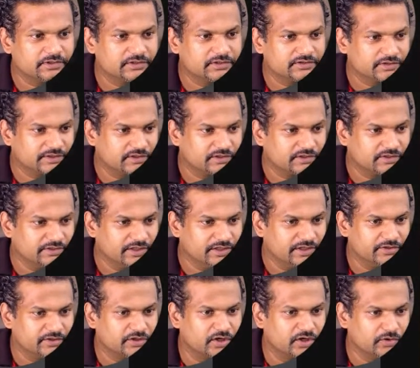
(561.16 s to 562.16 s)
what this is
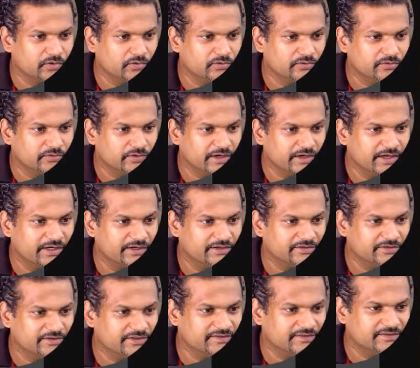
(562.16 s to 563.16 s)
there you go, right?
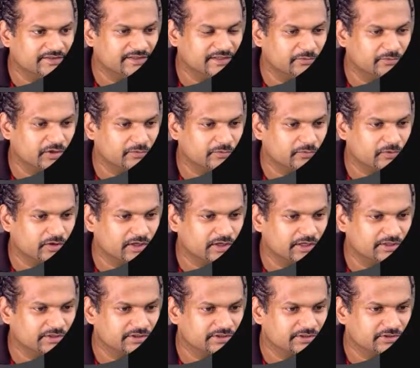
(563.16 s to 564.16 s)
You can see what
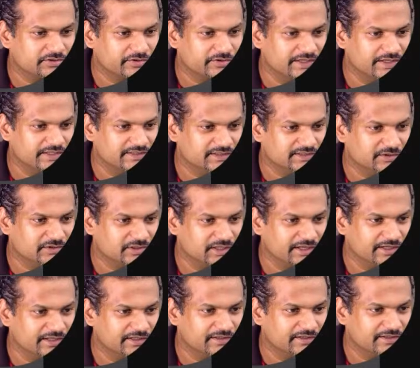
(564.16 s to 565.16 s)
walnut trees look
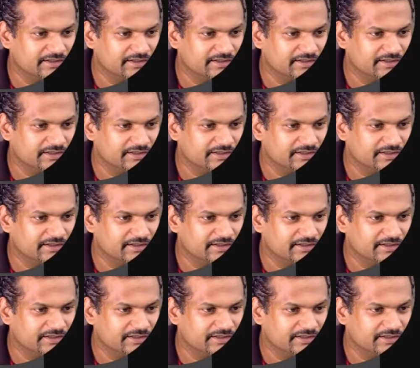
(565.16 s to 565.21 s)
like.